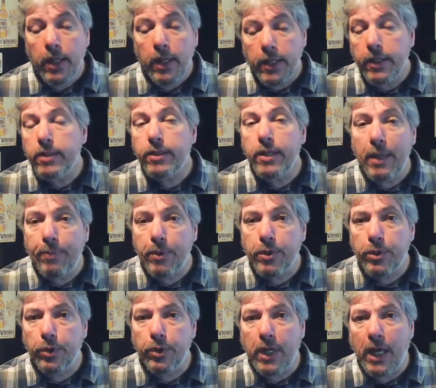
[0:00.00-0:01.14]
In this
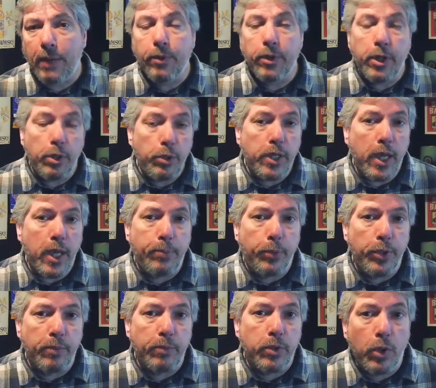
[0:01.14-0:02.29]
episode, I'm going to look at a
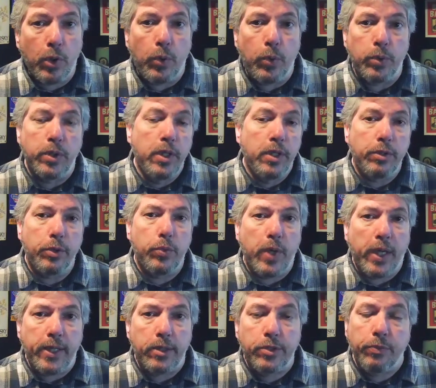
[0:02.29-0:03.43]
poem called The
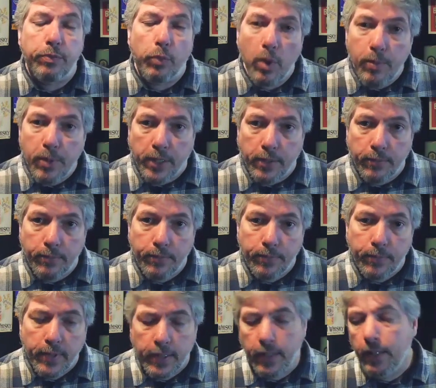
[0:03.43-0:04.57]
Rights of Women.
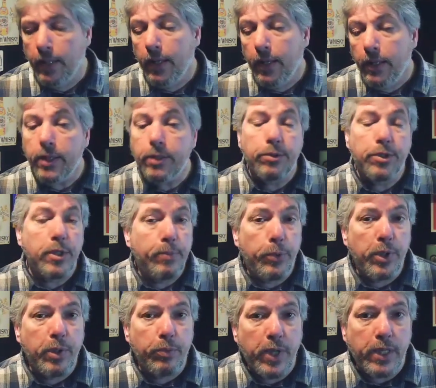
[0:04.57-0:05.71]
This was a
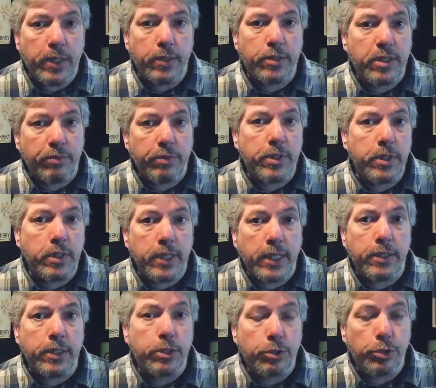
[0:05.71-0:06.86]
poem written in
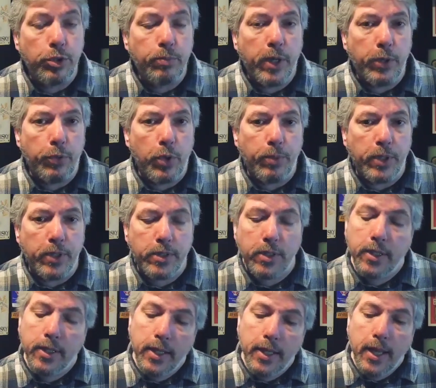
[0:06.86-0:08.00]
1792 by Robert,
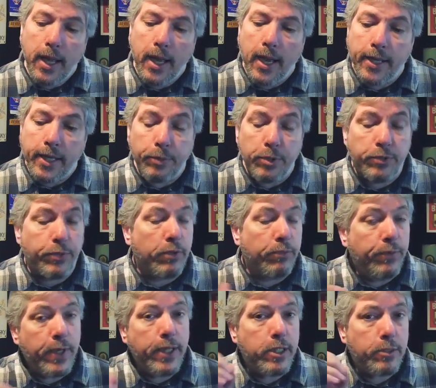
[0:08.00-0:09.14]
and it was for a
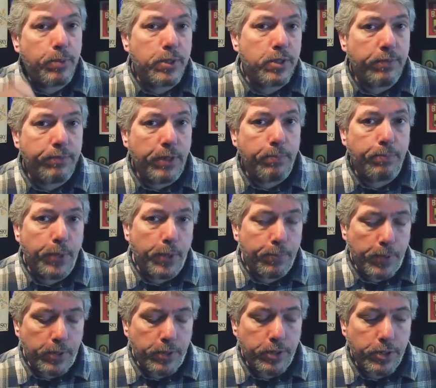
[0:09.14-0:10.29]
very specific
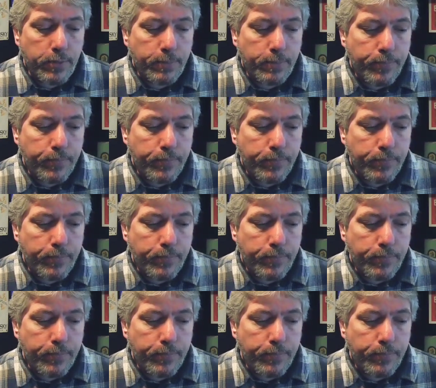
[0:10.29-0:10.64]
purpose.